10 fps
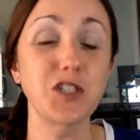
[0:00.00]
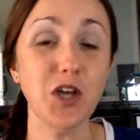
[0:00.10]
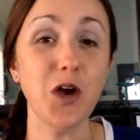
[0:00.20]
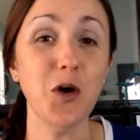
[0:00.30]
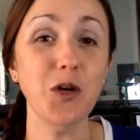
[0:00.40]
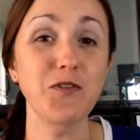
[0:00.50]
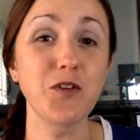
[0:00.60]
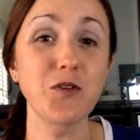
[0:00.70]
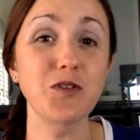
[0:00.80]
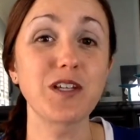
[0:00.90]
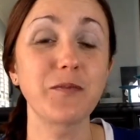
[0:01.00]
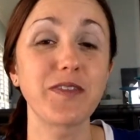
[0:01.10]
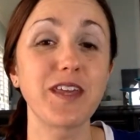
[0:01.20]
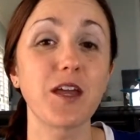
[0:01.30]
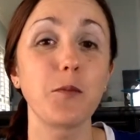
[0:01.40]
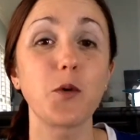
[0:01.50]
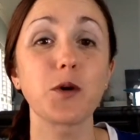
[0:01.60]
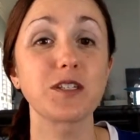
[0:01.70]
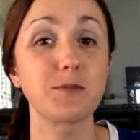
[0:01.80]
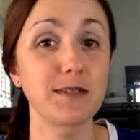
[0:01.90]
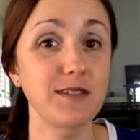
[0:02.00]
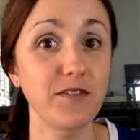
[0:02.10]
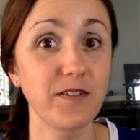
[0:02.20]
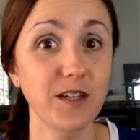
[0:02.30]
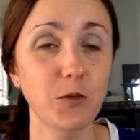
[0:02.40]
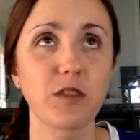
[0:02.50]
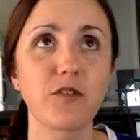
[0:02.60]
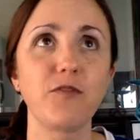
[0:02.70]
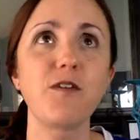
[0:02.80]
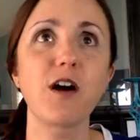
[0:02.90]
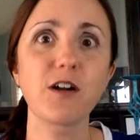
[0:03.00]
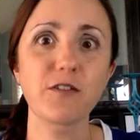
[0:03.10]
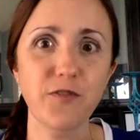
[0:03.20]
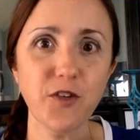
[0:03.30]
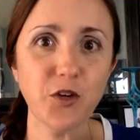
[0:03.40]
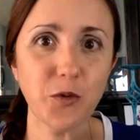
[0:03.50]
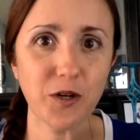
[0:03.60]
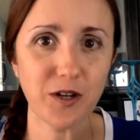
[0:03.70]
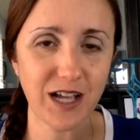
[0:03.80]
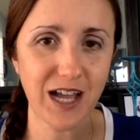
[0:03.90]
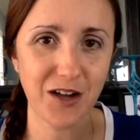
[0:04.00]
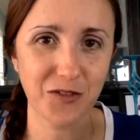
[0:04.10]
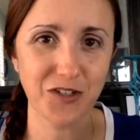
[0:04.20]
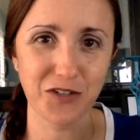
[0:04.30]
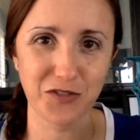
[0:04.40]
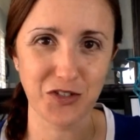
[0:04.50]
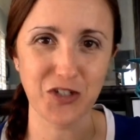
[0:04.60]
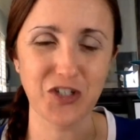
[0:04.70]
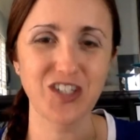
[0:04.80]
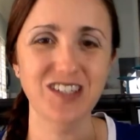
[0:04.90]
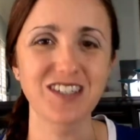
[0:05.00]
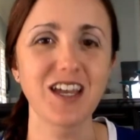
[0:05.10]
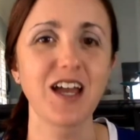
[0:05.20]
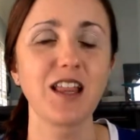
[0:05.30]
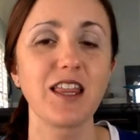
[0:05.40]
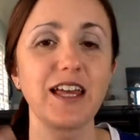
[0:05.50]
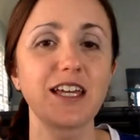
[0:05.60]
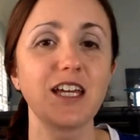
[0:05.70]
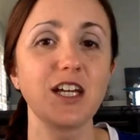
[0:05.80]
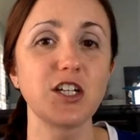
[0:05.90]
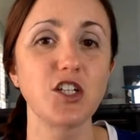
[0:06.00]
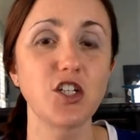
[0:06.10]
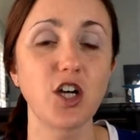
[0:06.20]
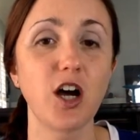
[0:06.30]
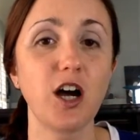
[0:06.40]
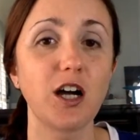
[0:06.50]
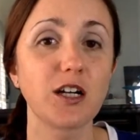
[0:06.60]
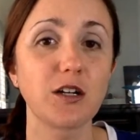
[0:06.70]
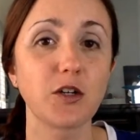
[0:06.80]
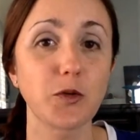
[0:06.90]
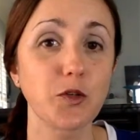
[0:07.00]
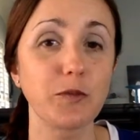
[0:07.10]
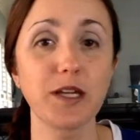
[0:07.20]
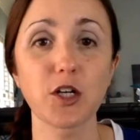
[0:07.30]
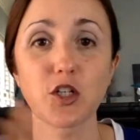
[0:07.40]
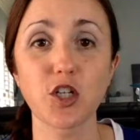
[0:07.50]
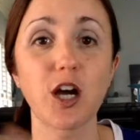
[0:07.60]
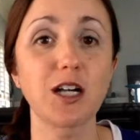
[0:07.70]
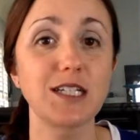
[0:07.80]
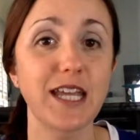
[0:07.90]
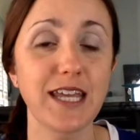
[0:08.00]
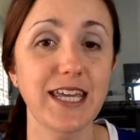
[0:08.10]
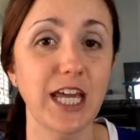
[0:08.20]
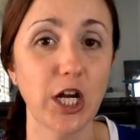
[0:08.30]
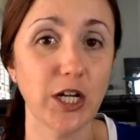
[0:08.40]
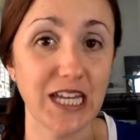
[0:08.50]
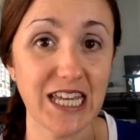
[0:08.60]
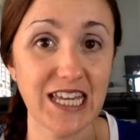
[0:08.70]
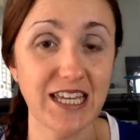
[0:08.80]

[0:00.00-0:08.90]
So if you use something more specific with far fewer count of searches, like dog grooming or dog daycare